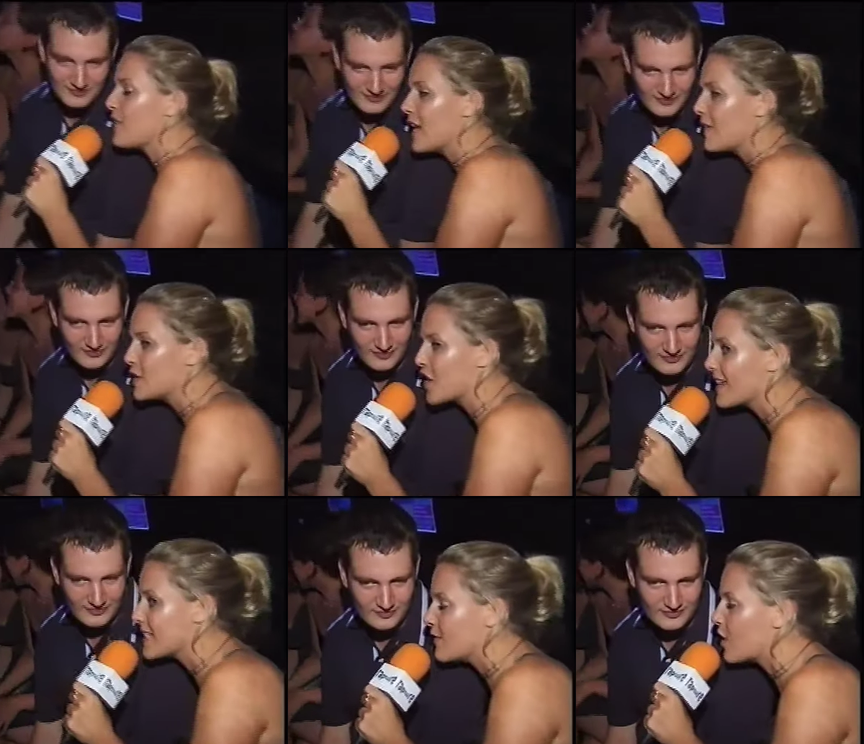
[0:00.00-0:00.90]
Speaker 1: if you live in
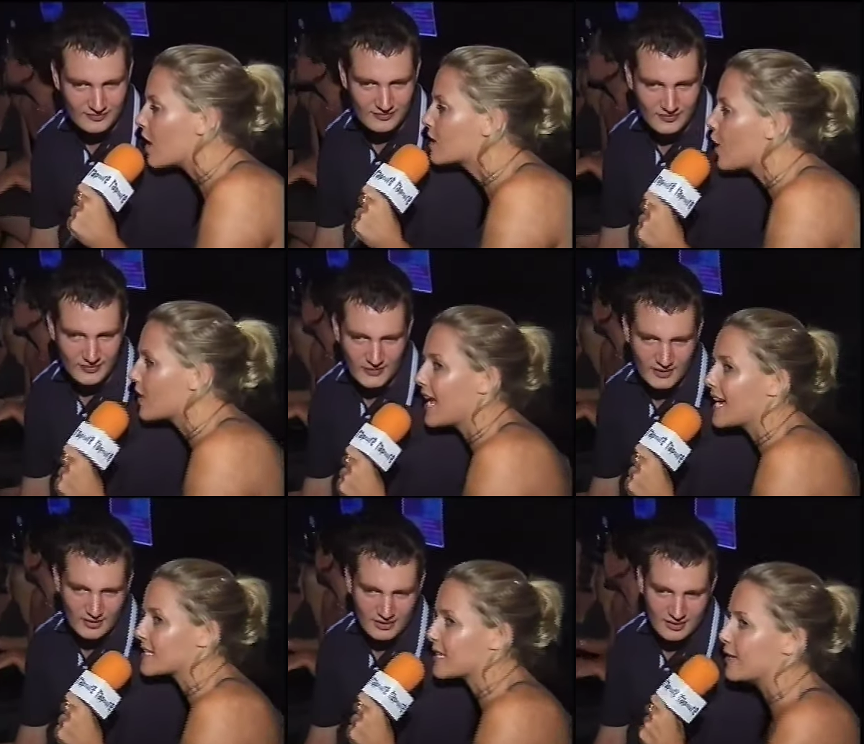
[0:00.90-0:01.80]
Jersey you've got a Cockney
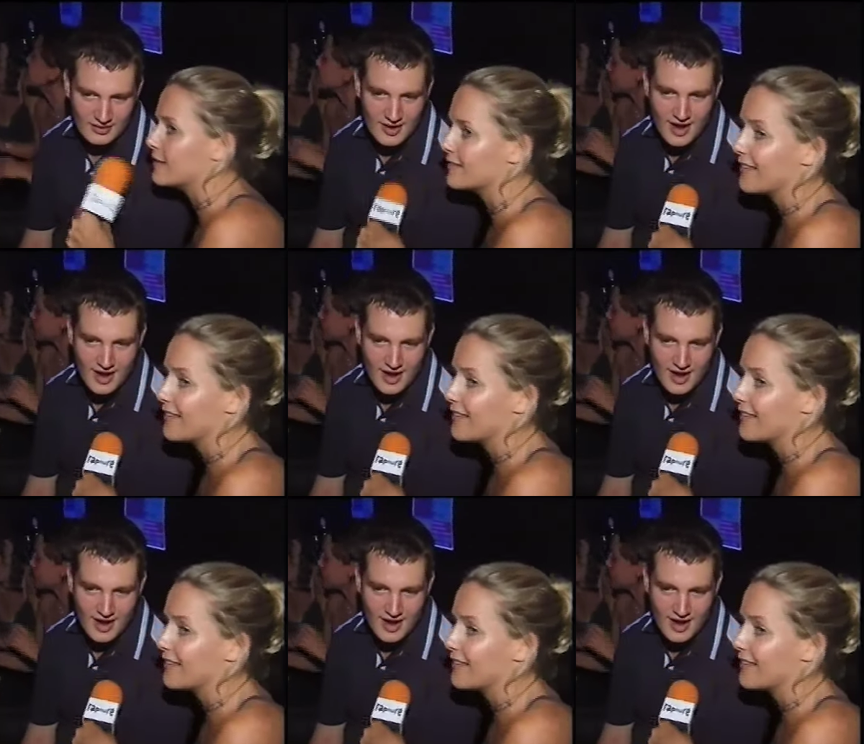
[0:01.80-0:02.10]
accent?